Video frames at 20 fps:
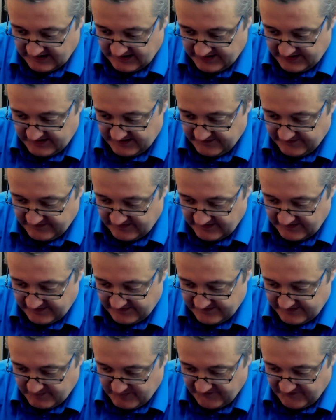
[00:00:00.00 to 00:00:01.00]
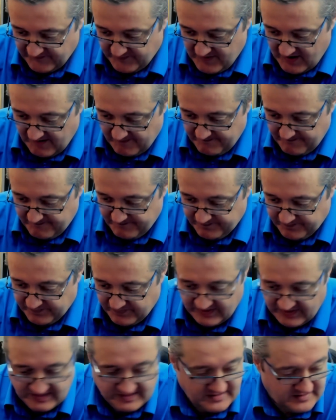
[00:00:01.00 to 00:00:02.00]
And tighten some of them up.
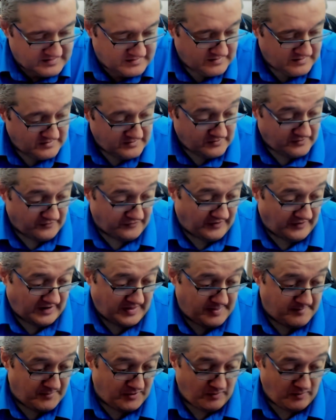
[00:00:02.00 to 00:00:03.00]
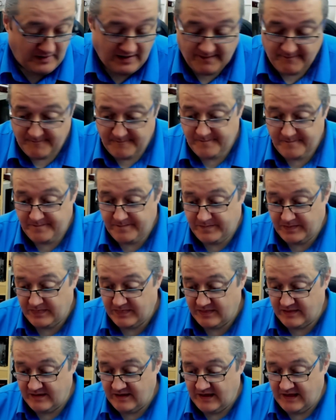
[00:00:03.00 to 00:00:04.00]
Or tighten them all up
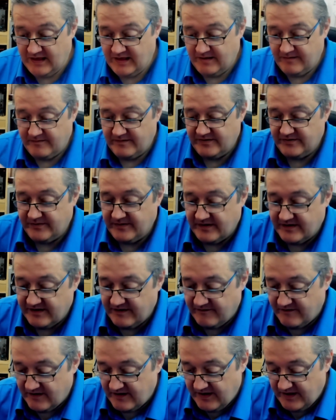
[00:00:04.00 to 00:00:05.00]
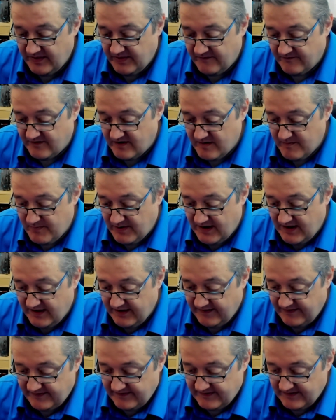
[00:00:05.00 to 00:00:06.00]
once we got it right in the right
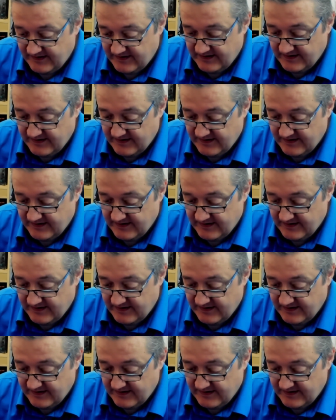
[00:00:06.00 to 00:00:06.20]
place.